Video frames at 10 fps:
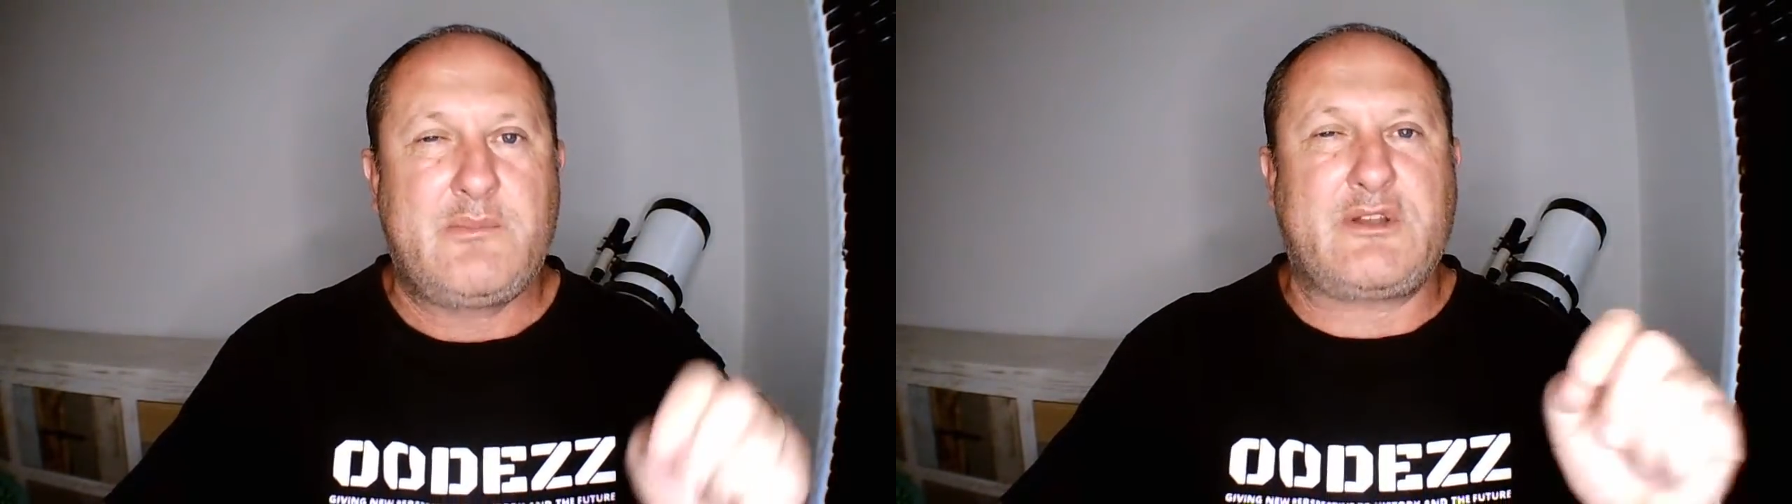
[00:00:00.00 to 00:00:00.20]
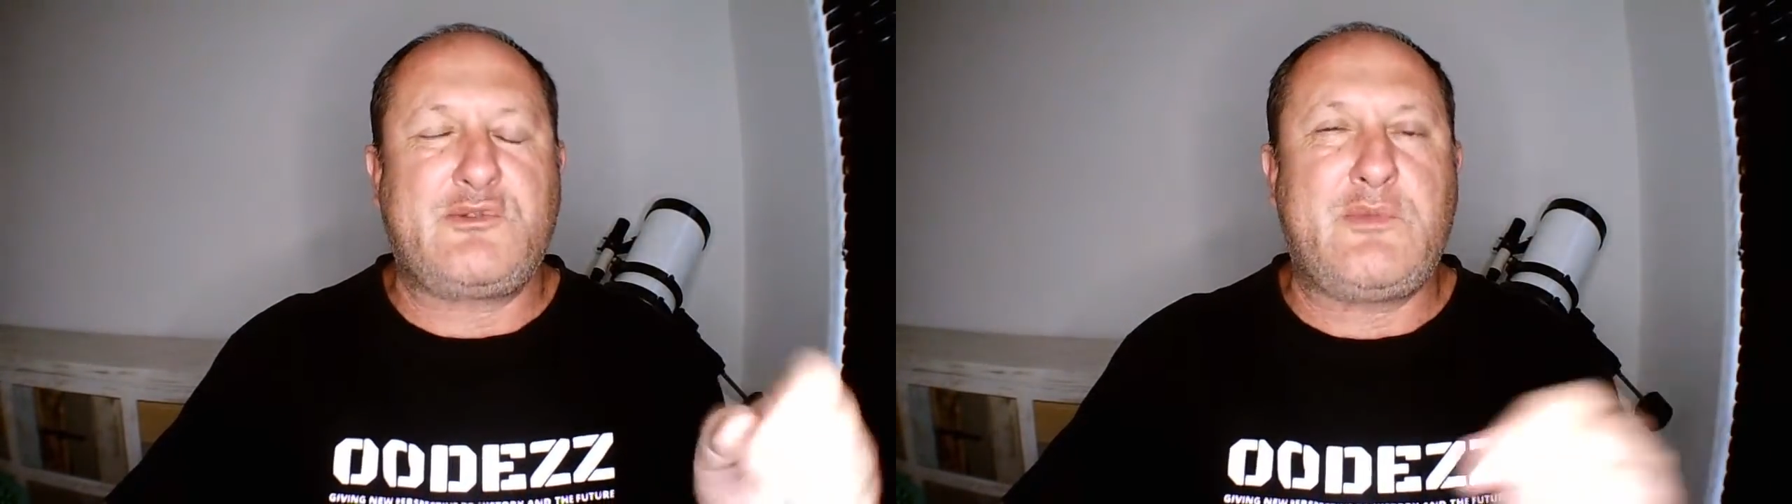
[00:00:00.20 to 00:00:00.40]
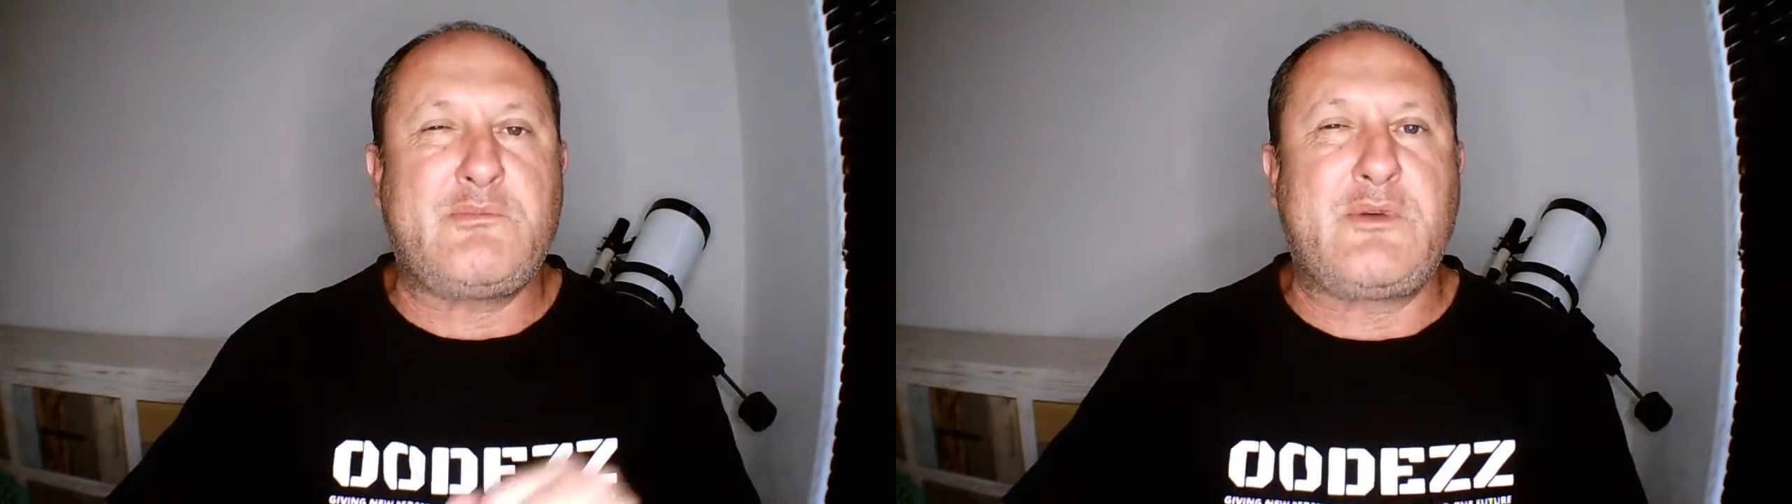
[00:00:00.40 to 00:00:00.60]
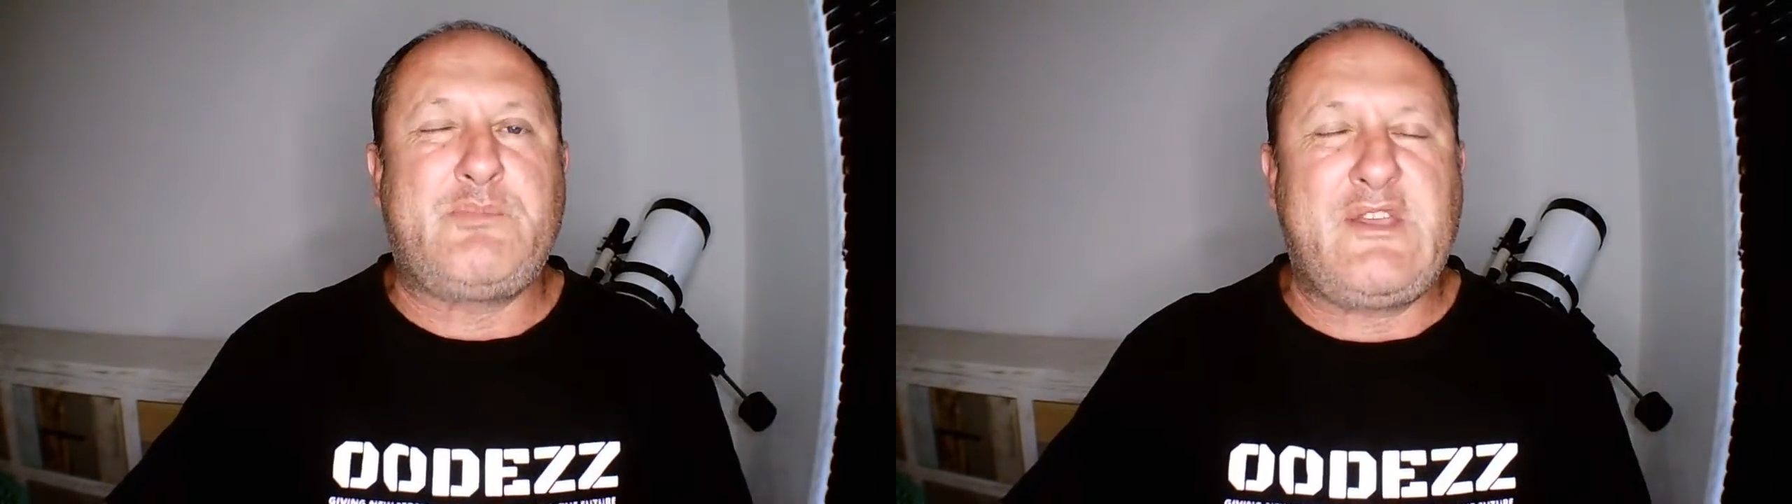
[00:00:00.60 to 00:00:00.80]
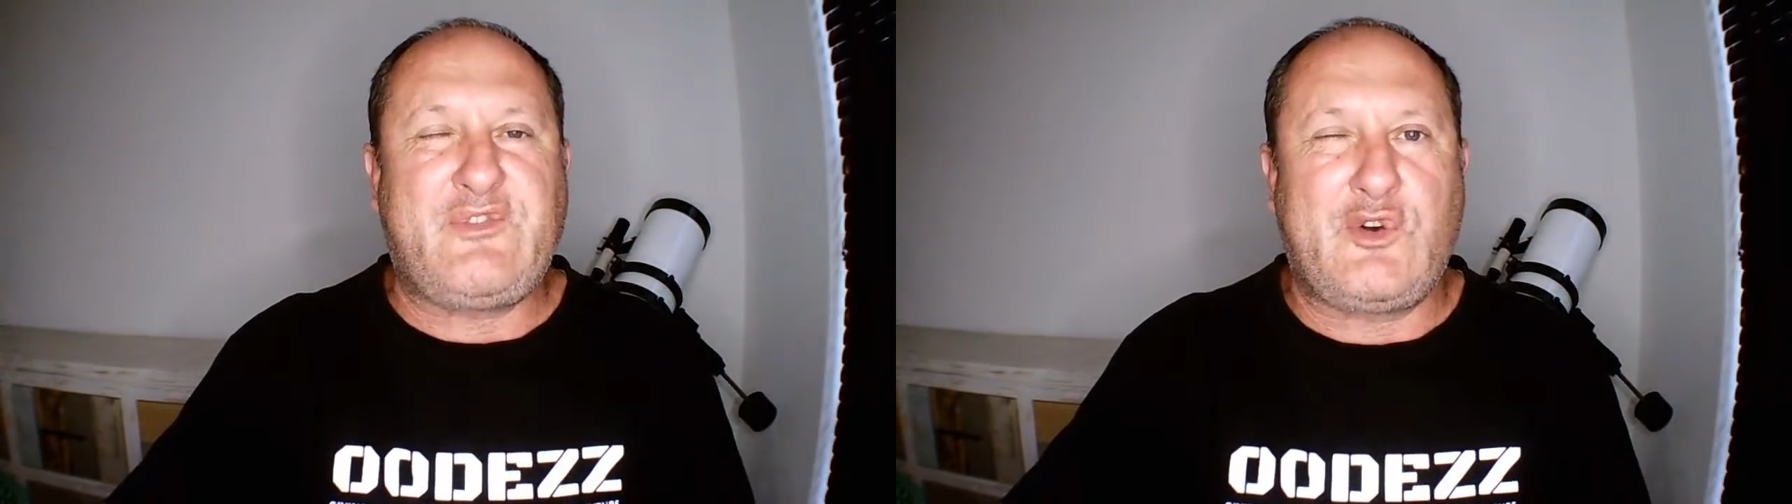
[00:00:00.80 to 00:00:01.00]
But remember,
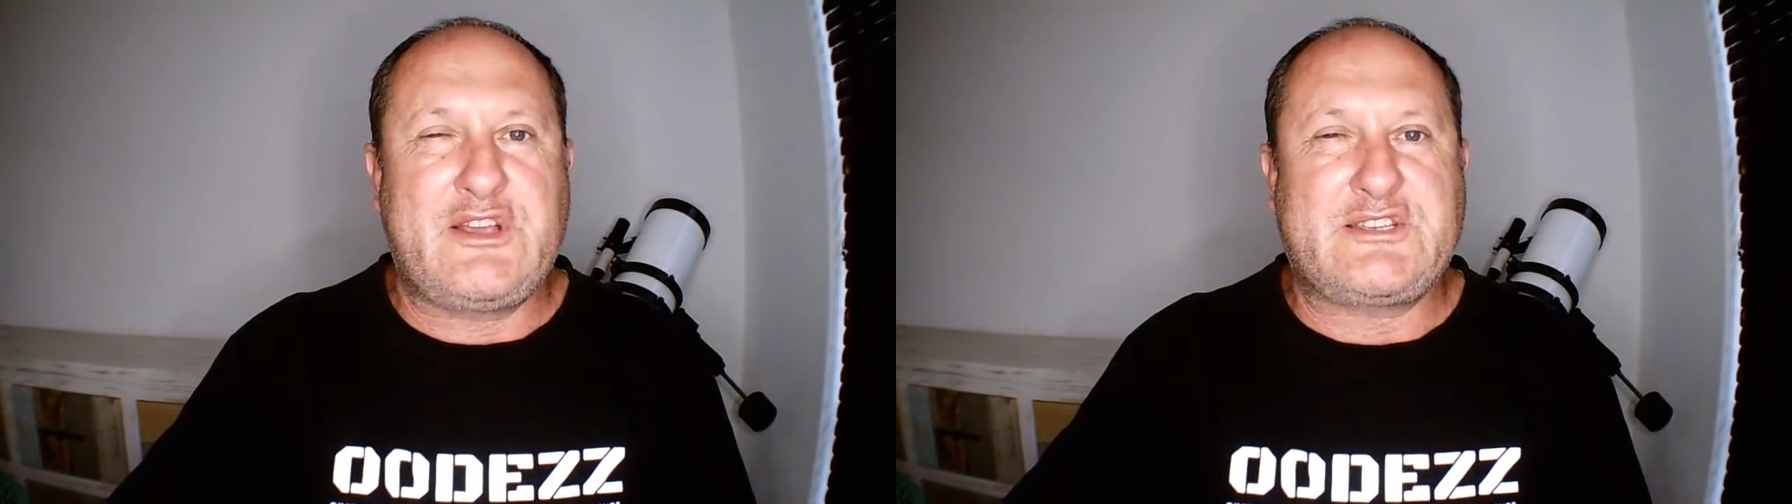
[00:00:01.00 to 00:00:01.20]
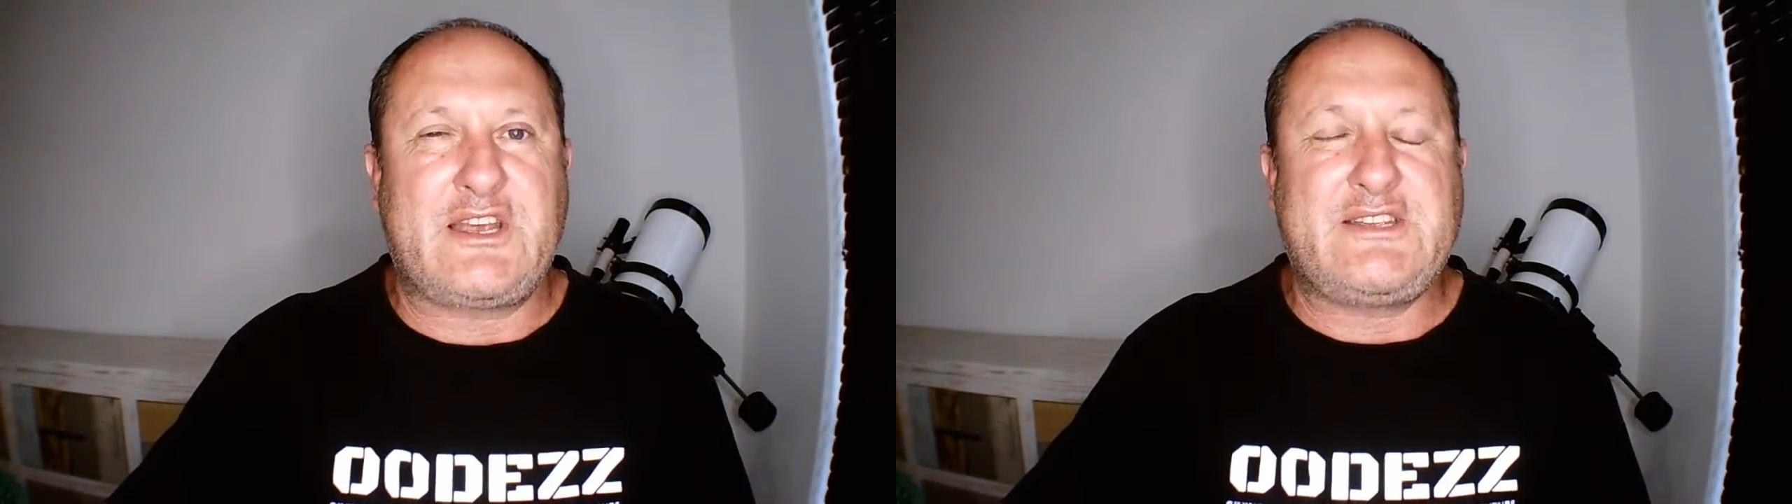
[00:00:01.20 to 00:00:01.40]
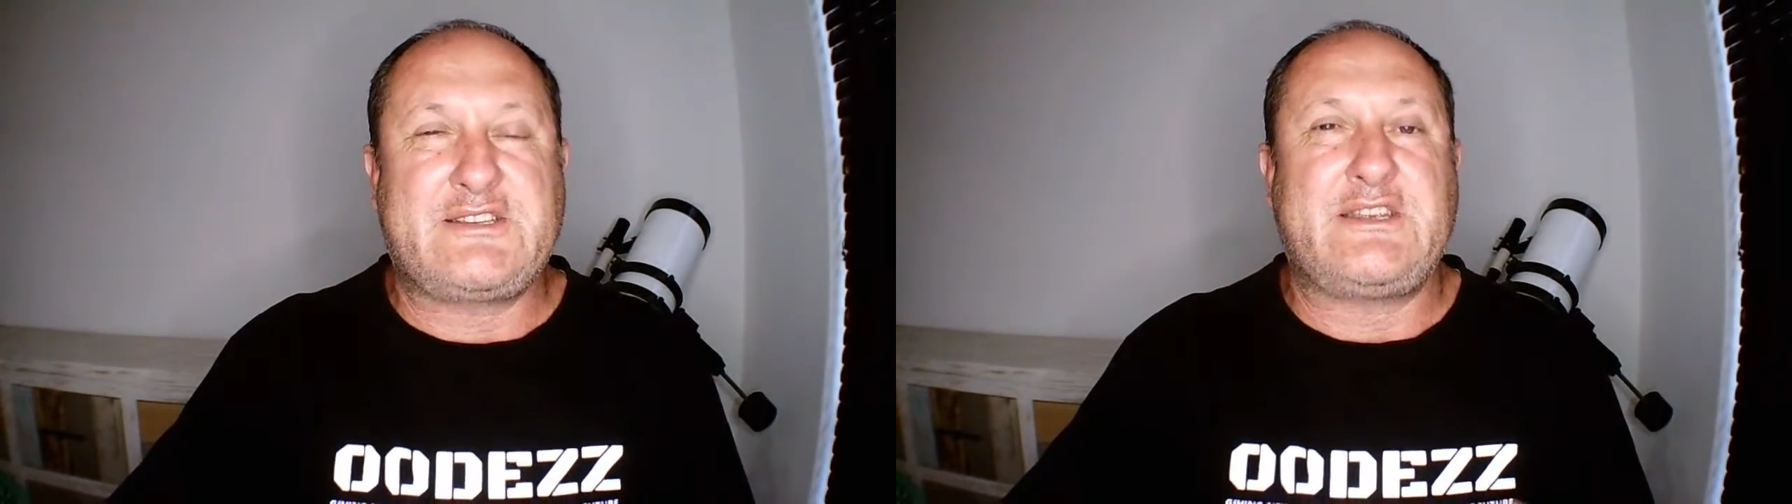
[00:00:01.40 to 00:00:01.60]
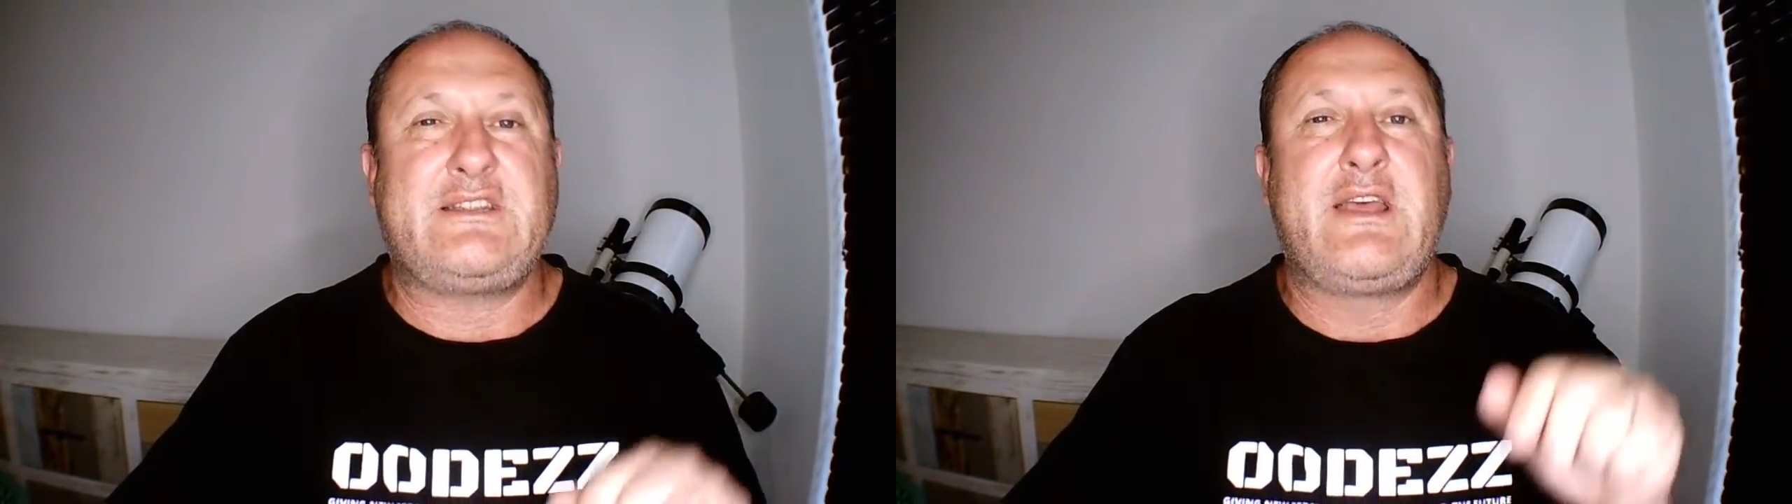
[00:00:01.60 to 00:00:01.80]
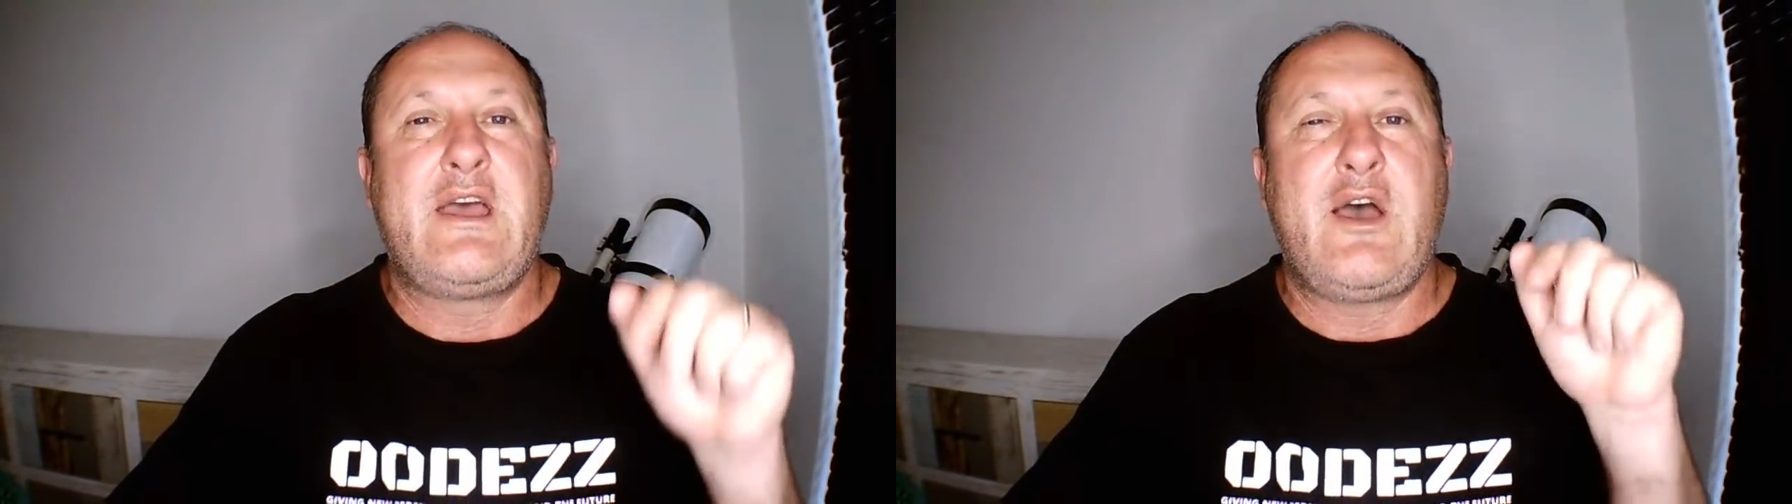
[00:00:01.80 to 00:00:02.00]
B4SA
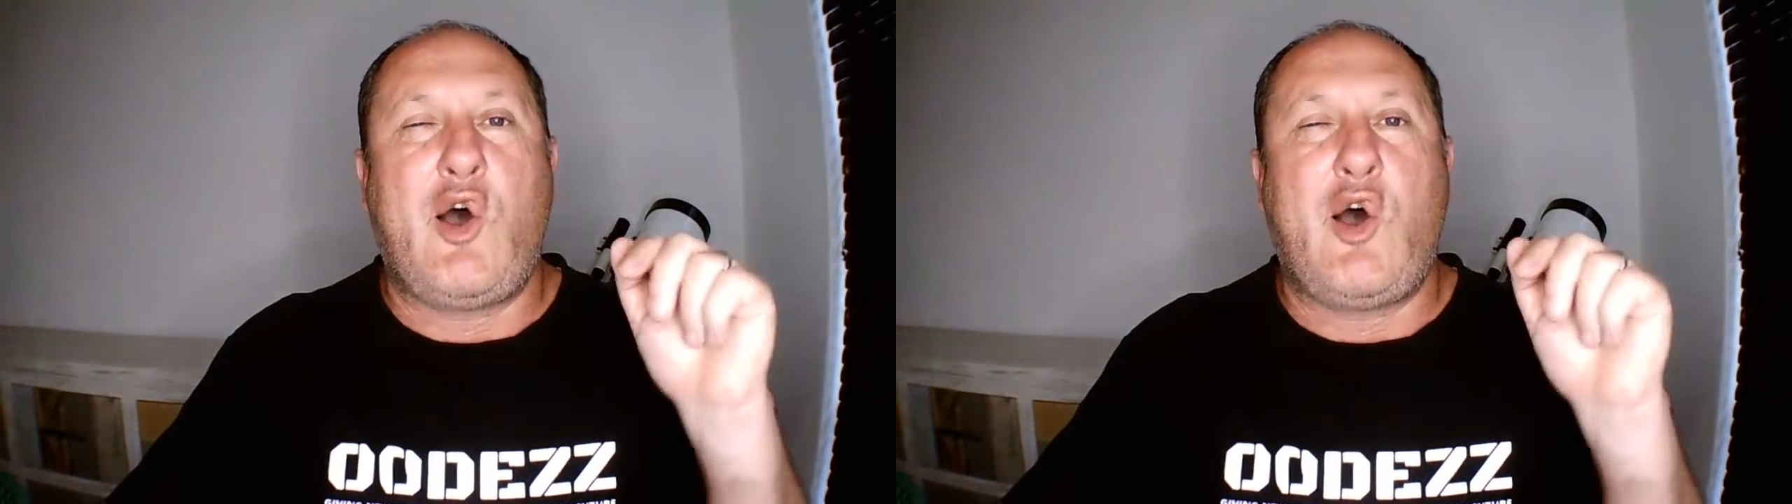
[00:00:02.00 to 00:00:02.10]
said